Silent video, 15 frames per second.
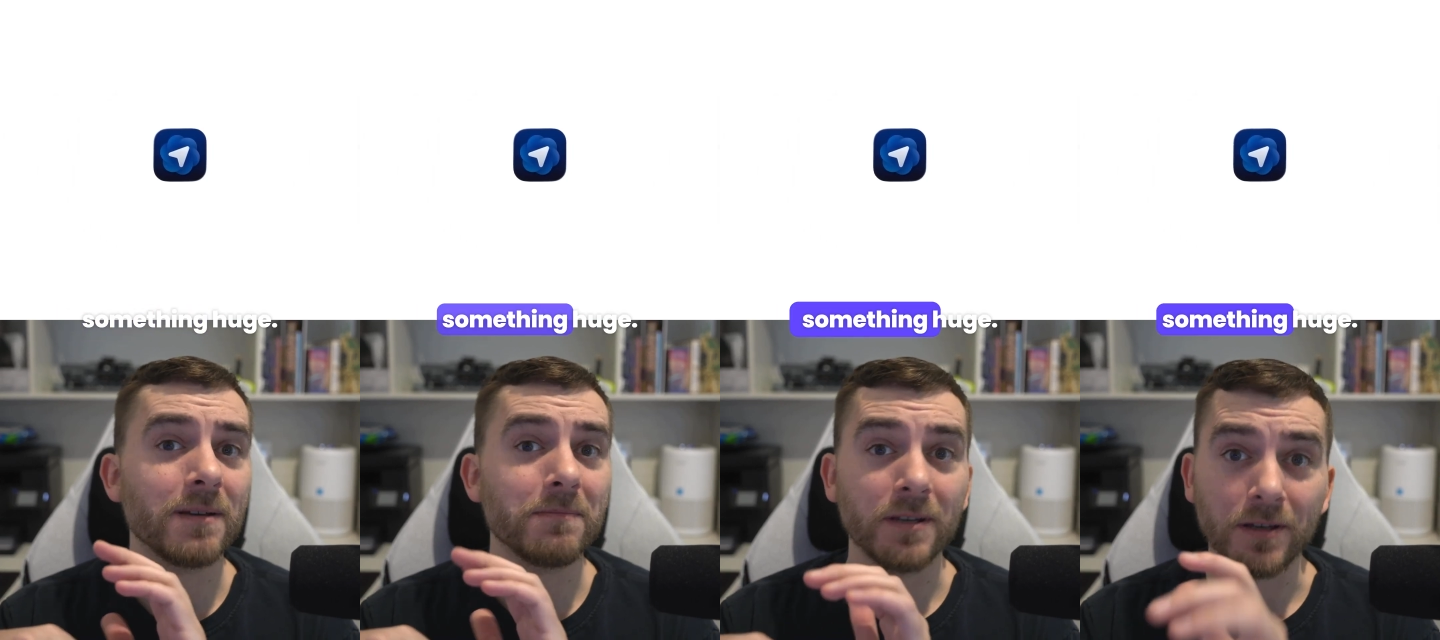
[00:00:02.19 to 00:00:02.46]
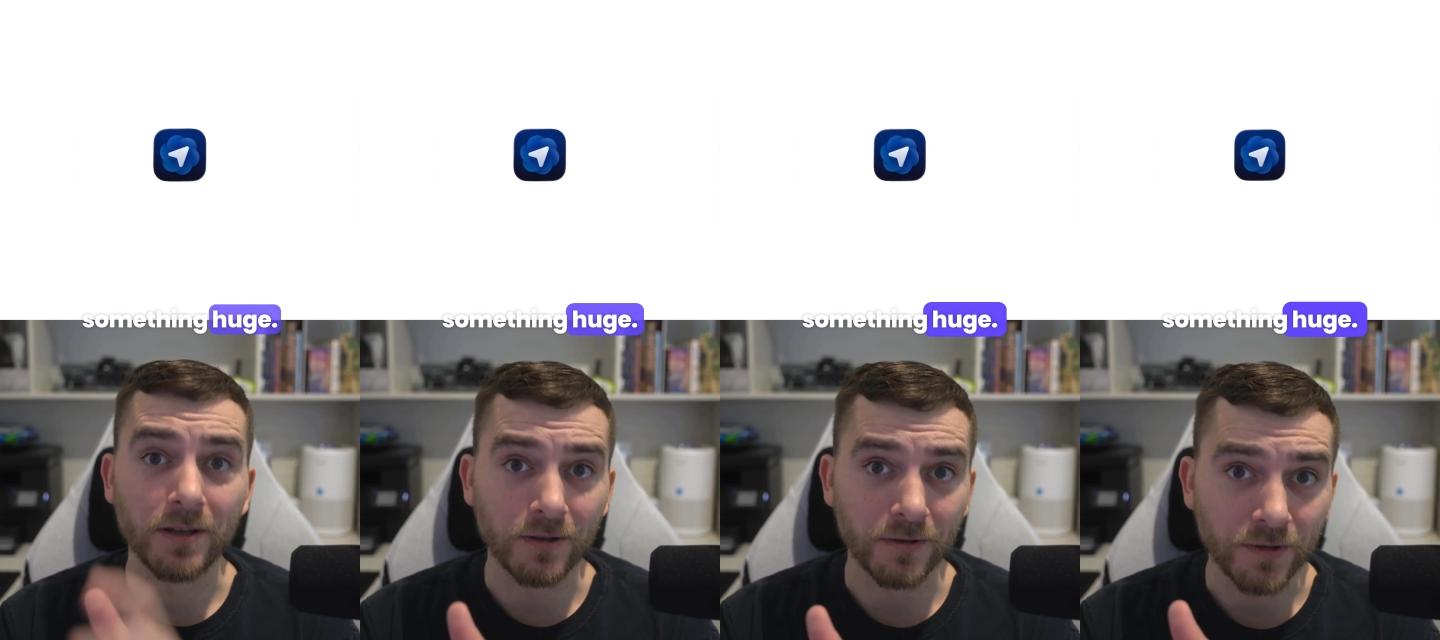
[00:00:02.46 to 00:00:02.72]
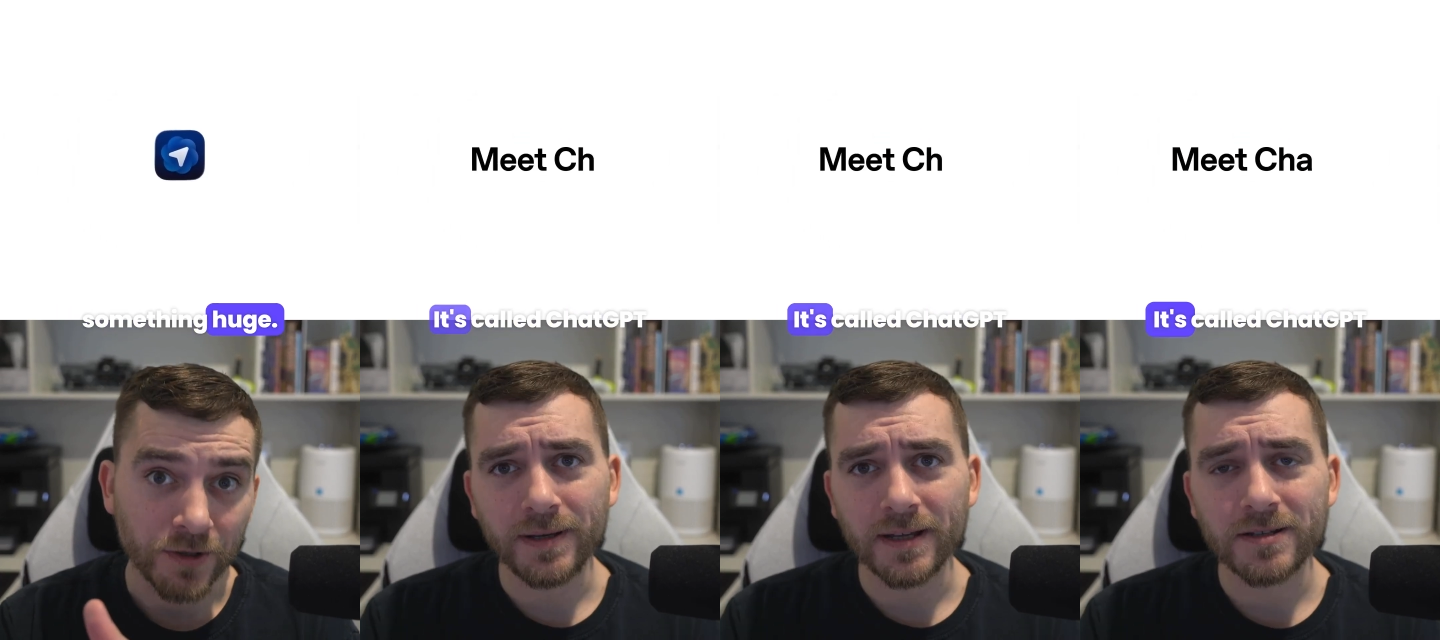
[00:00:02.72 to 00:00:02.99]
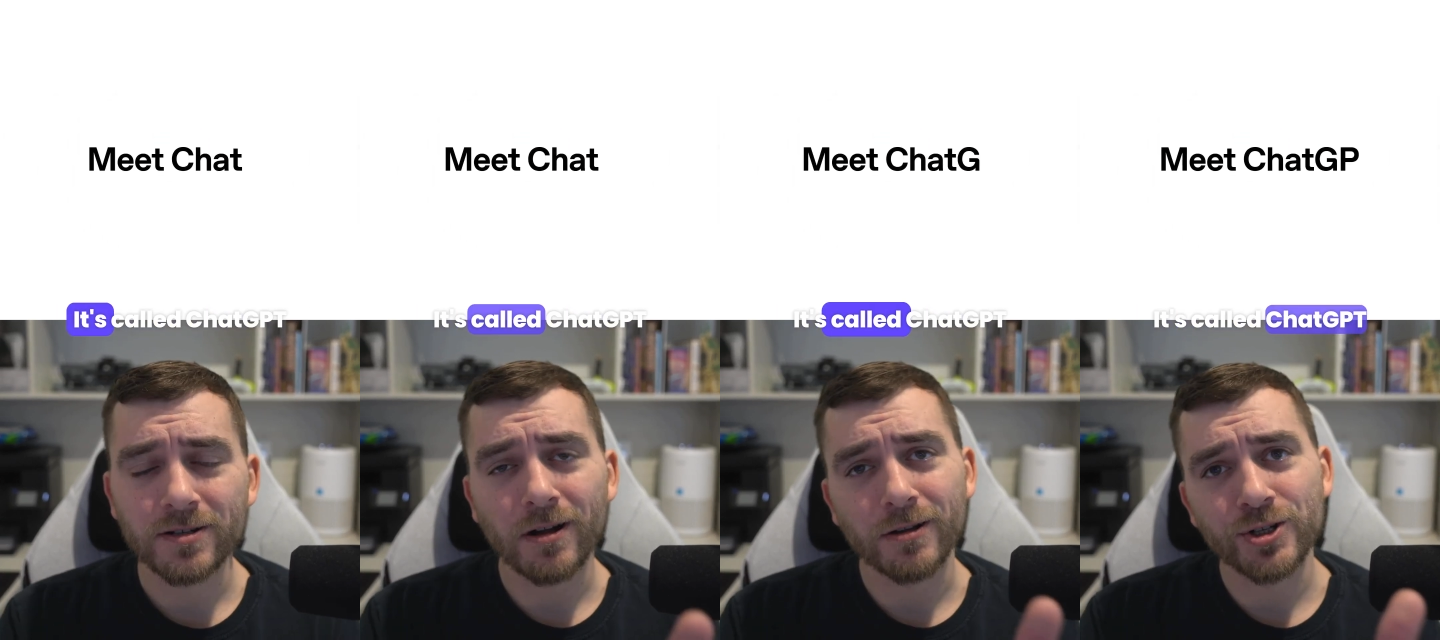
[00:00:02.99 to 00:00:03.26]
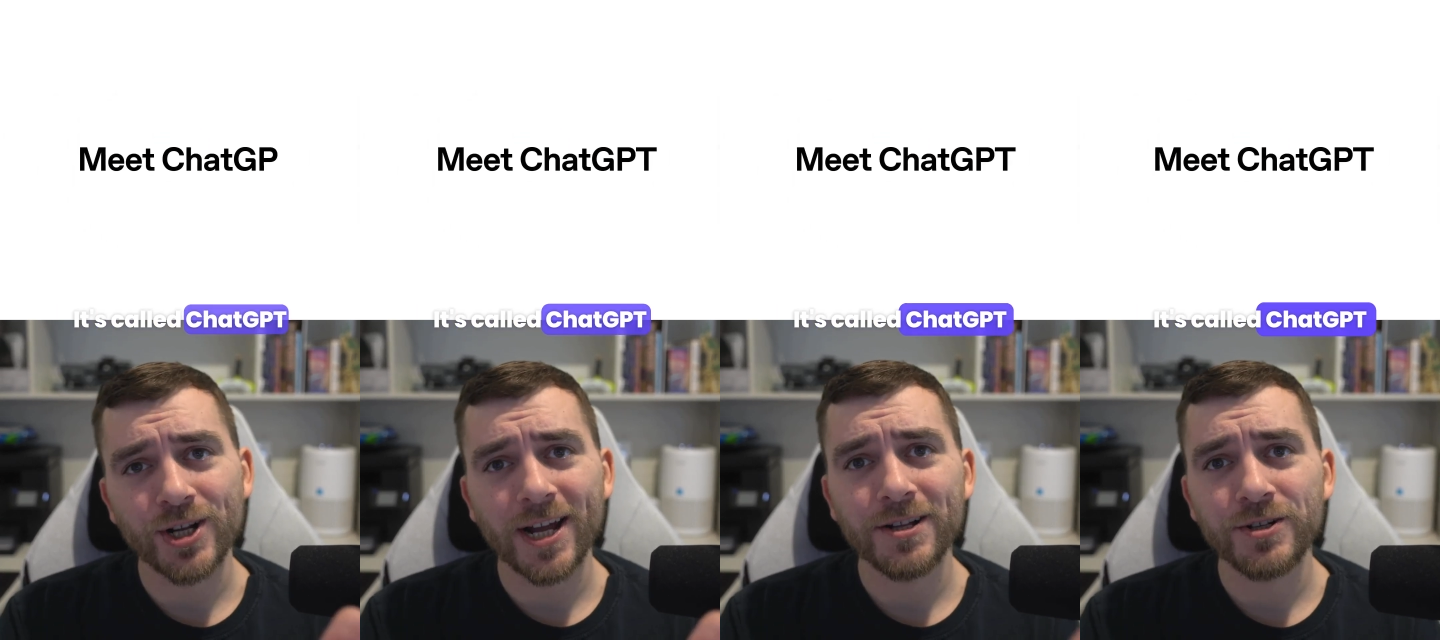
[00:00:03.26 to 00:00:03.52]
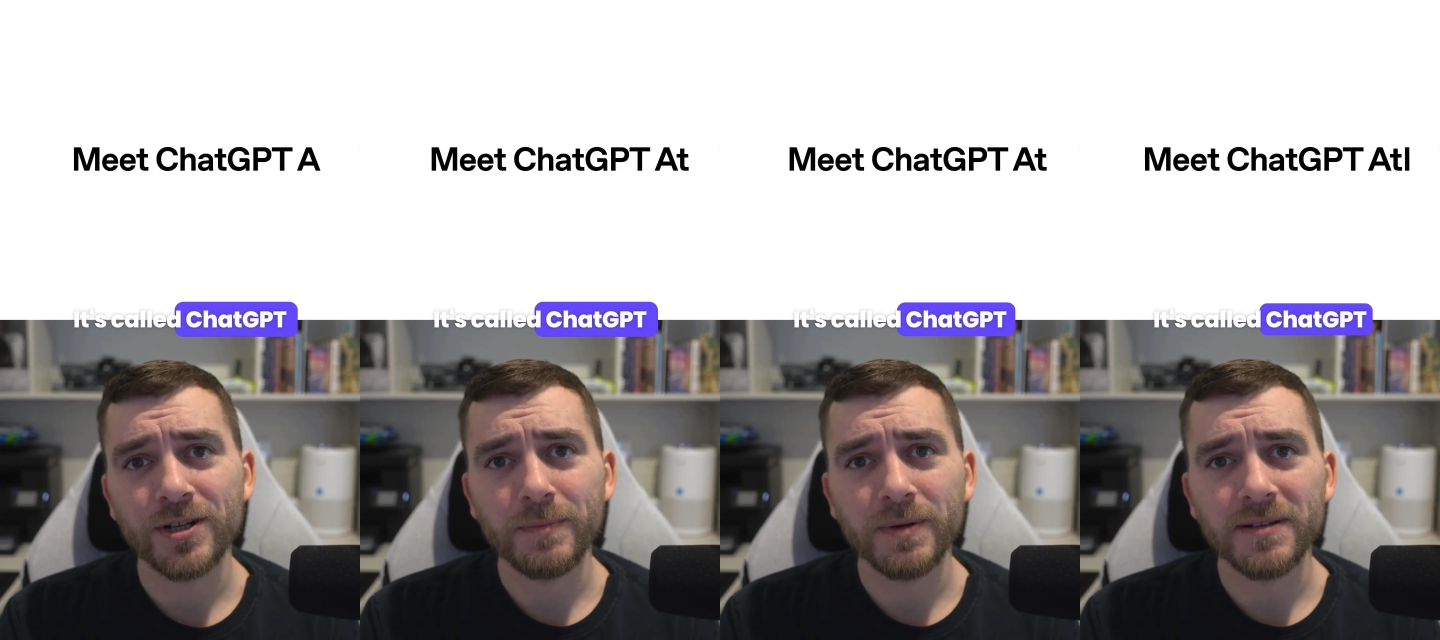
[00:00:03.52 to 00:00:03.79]
something huge. It's called
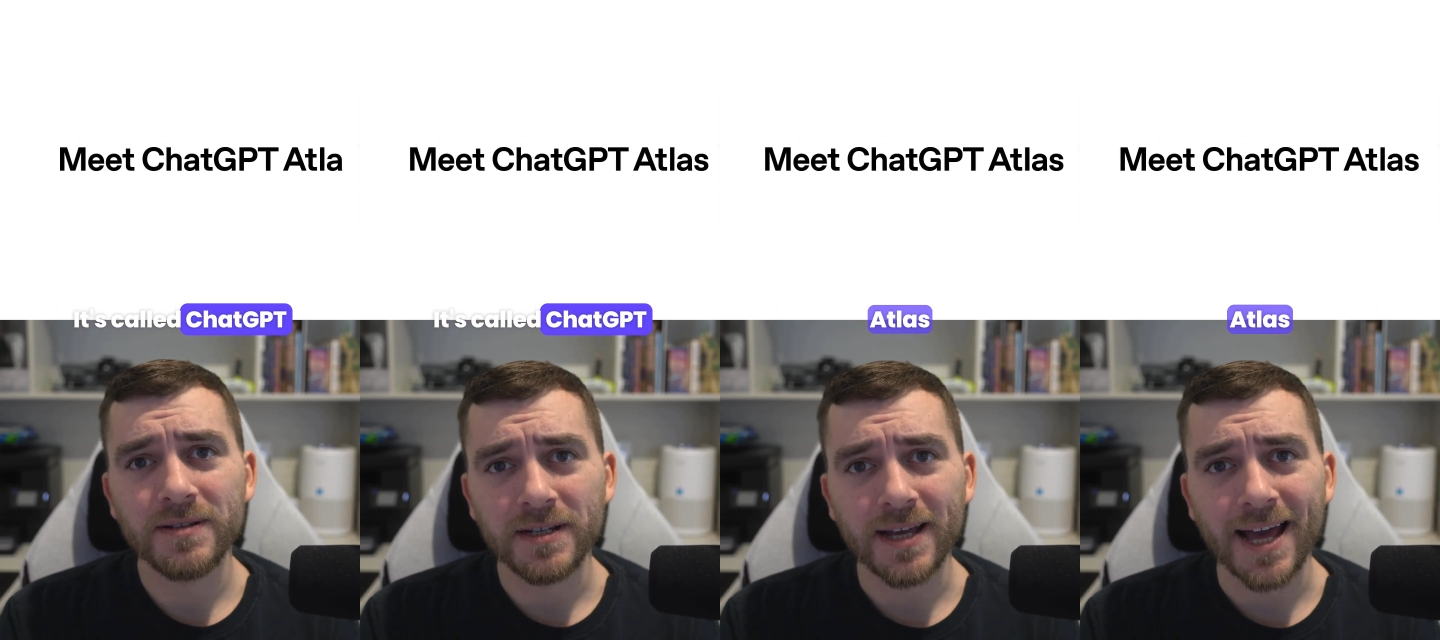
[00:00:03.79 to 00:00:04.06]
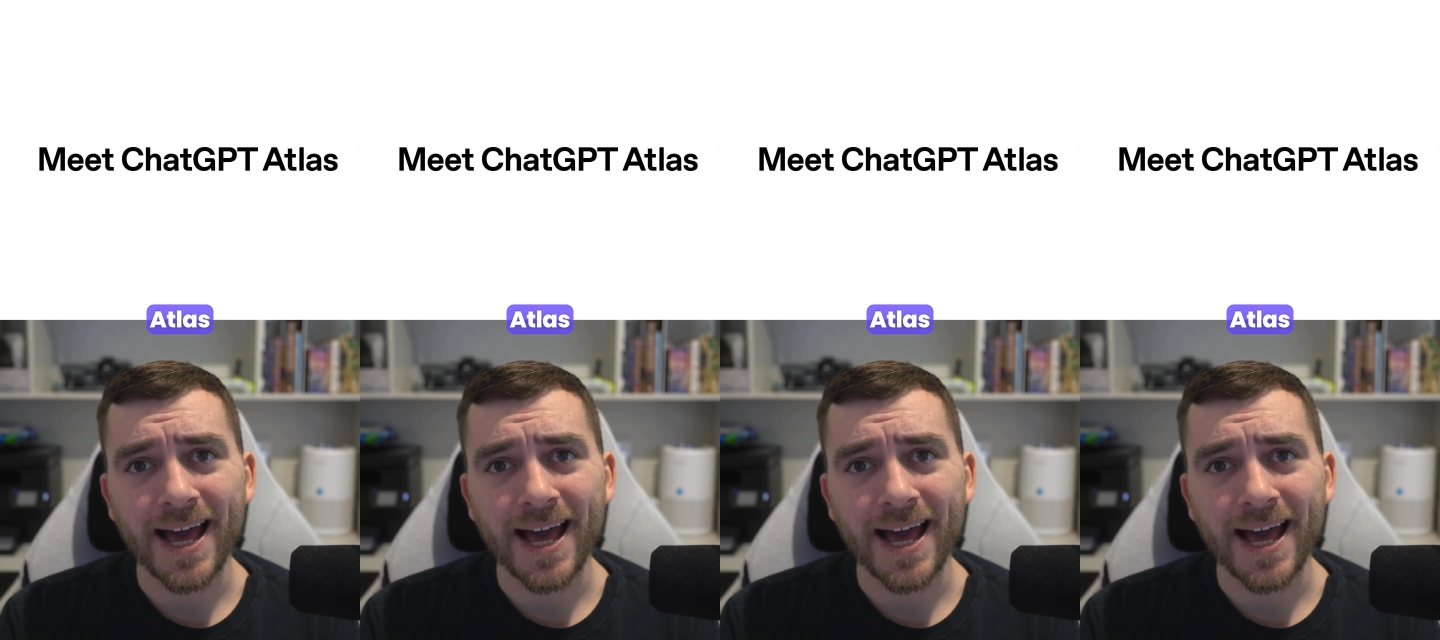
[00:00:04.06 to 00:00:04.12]
ChatGPT